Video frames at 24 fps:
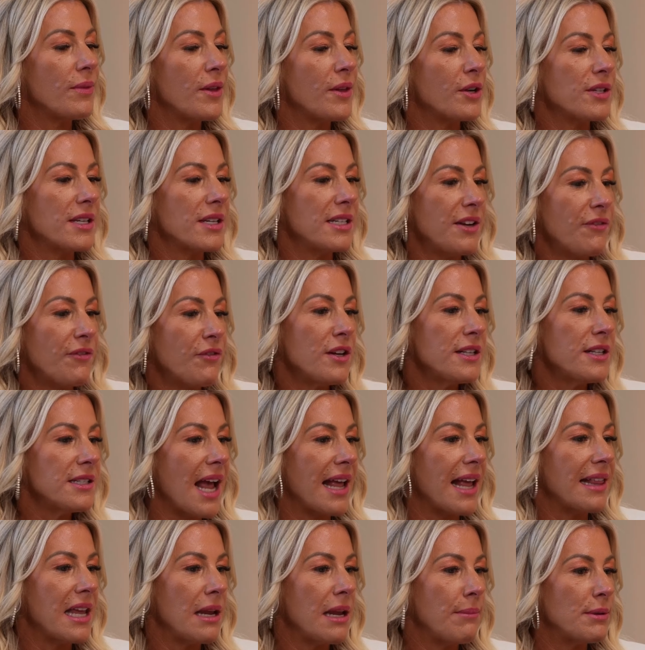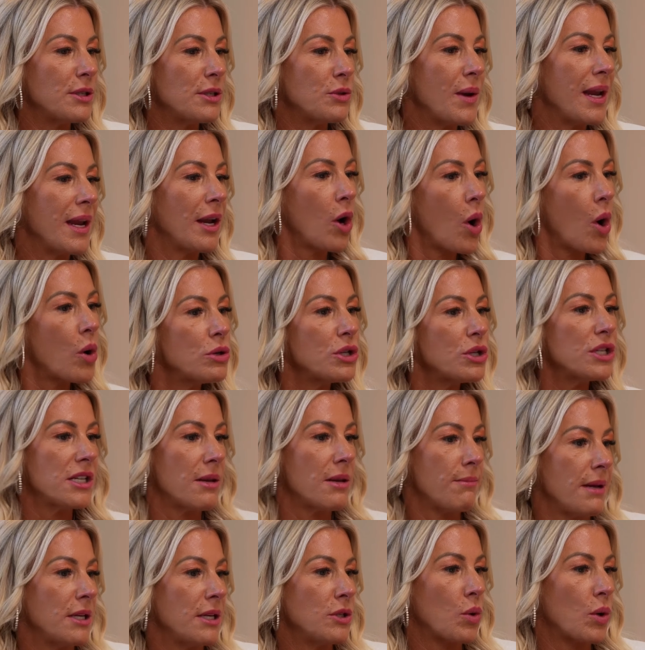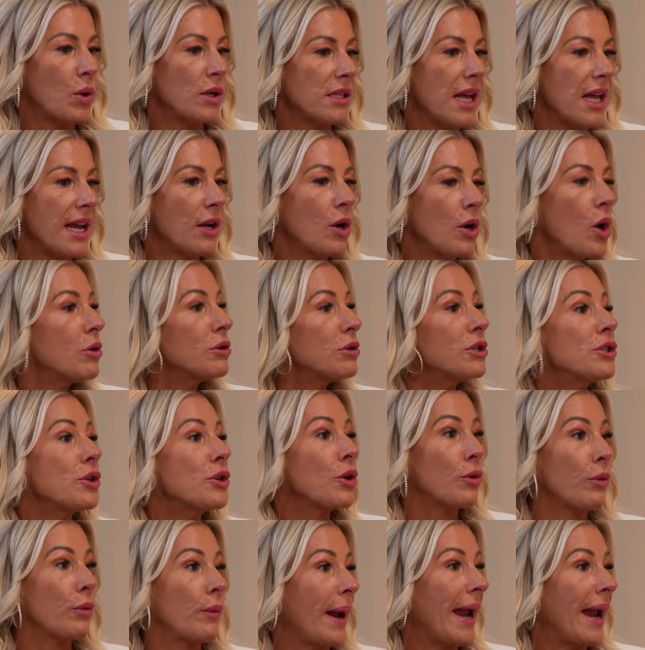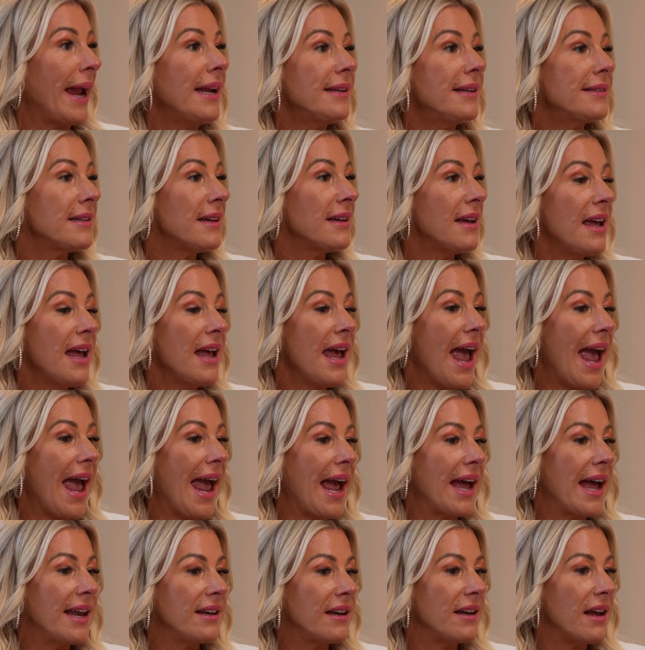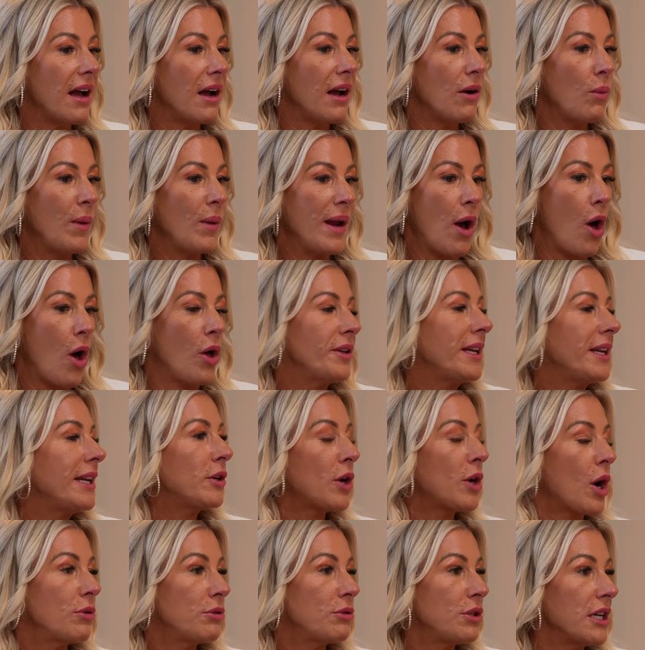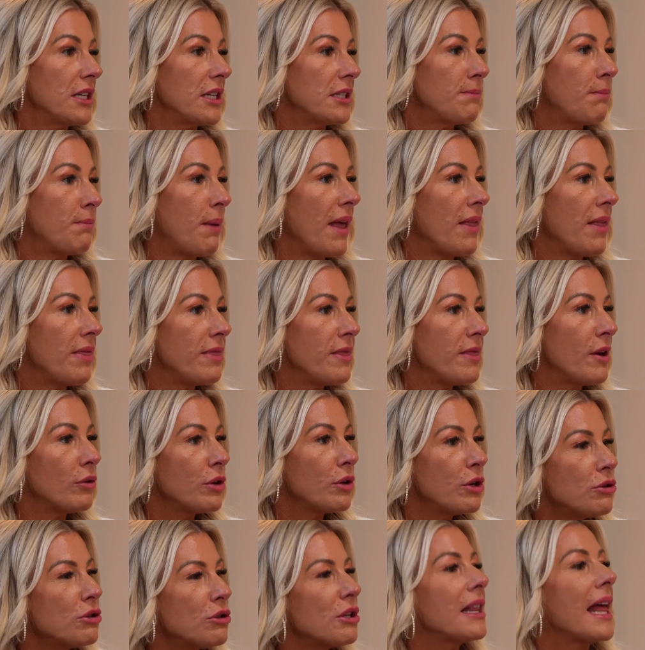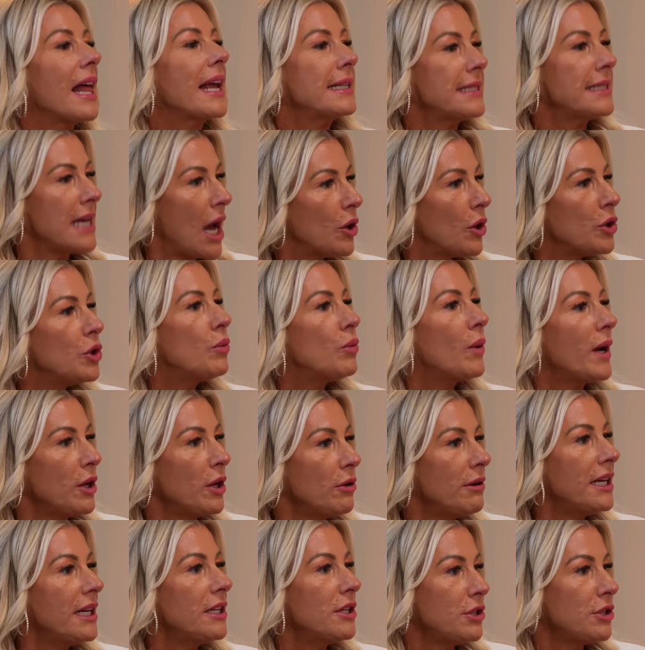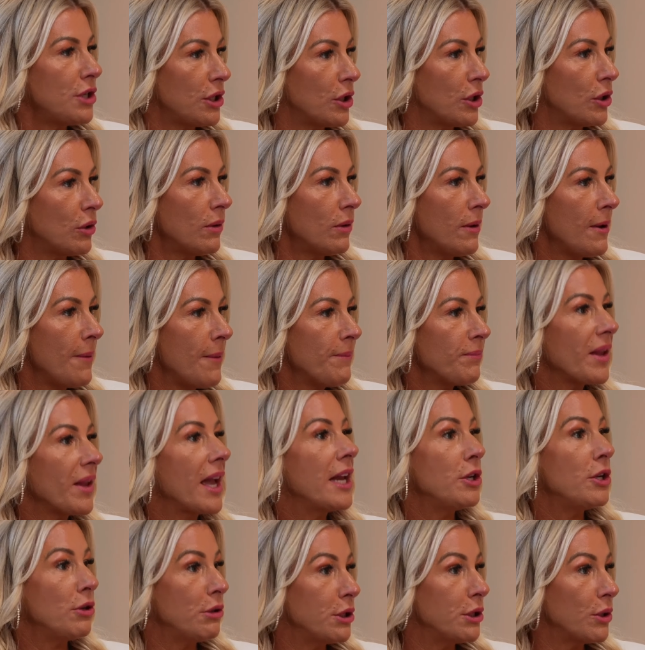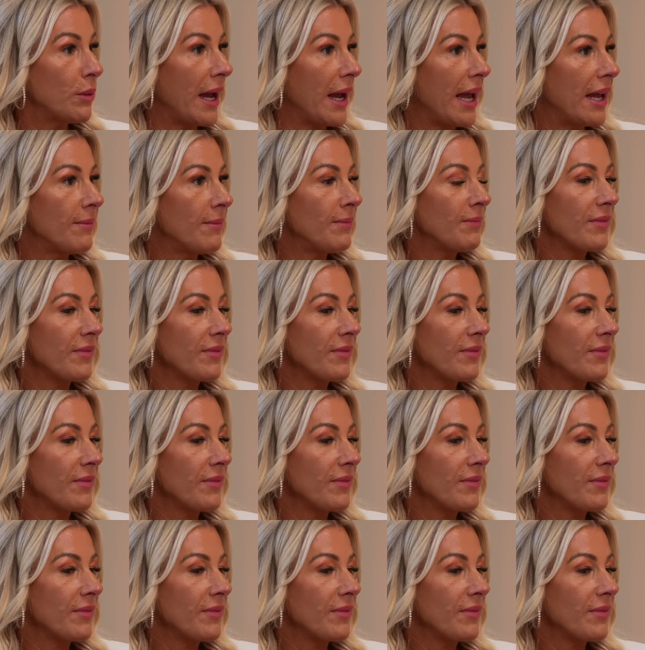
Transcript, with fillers: there's a difference, I think, between coaches and mentors. Like, coaches are great and we all need coaches, but they'll usually like tell you what you need to do and you do it.